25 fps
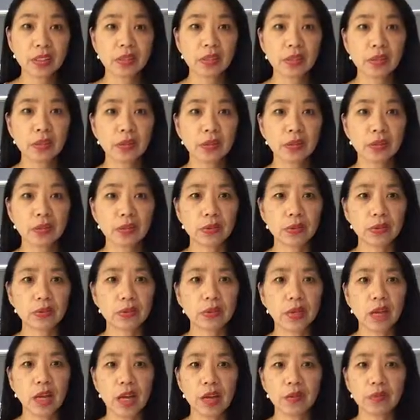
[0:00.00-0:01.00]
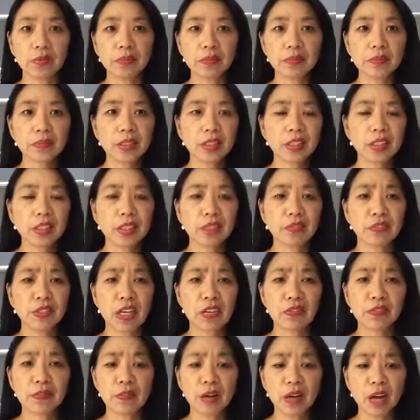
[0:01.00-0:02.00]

So if you have